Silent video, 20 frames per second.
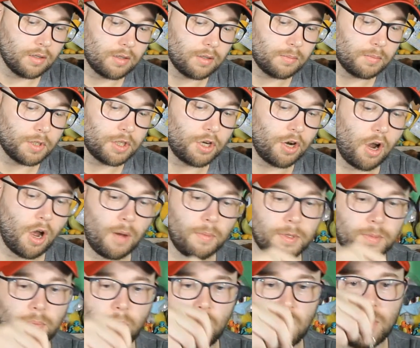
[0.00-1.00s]
some
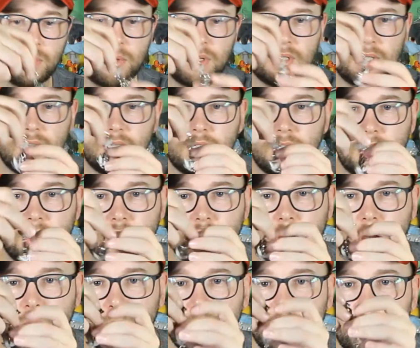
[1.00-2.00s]
charms, Pokemon Center
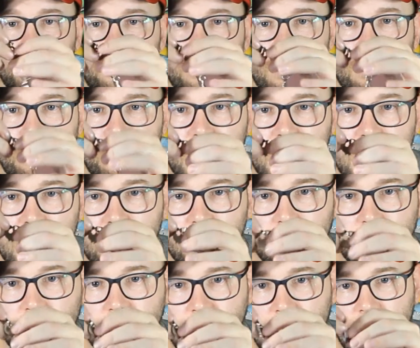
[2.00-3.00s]
charms of the
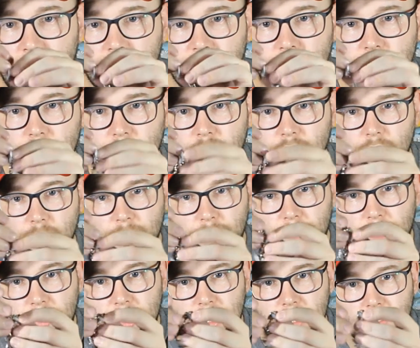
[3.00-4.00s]
Pt2 line. So you got
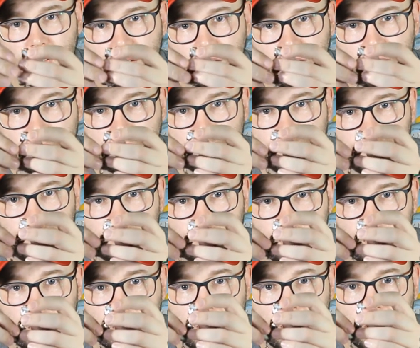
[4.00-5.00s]
Pt2,
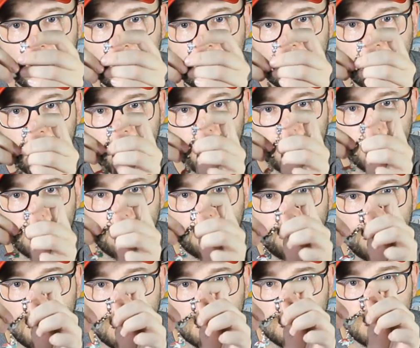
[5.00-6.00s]

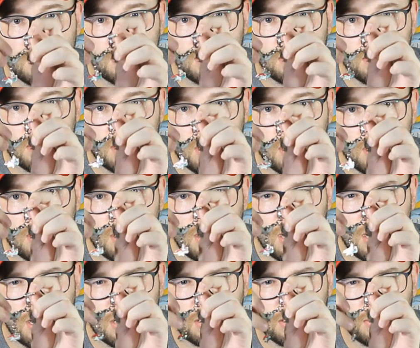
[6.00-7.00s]
Unpheasant,
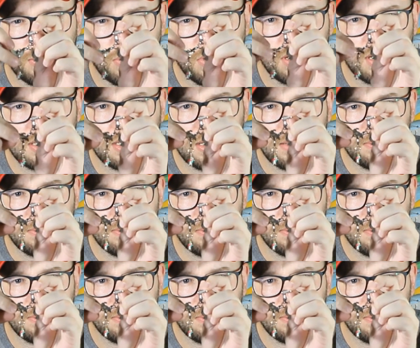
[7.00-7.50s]
and the one that's